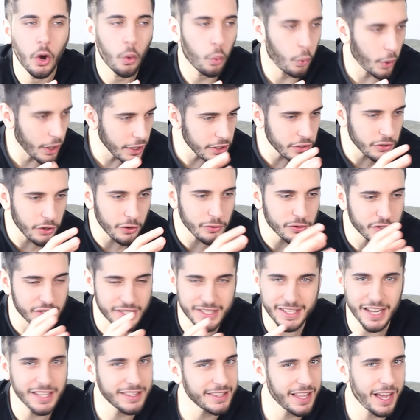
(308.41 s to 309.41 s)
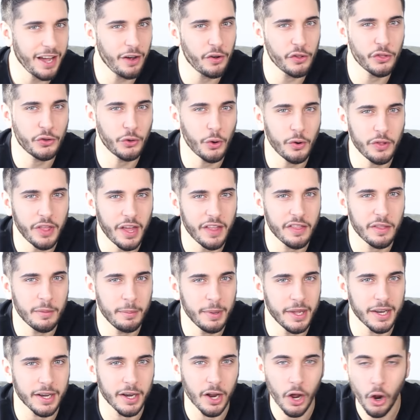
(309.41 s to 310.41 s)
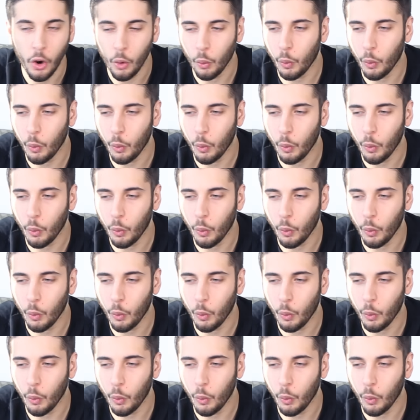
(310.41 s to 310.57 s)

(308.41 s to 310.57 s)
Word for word: Why you don't just take that out and throw that in the bin?